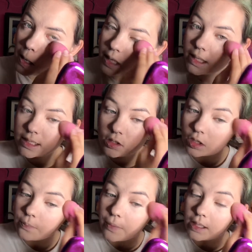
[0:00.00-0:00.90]
it's not the
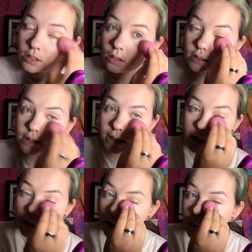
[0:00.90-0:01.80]
best
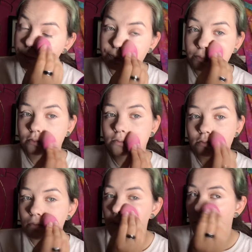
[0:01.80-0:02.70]
concealer.
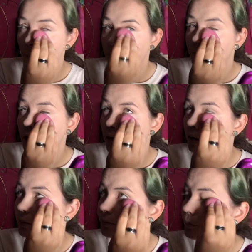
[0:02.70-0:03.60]

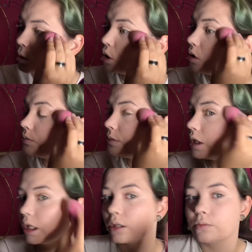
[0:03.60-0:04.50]
But you
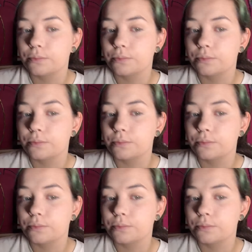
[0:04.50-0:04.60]
know,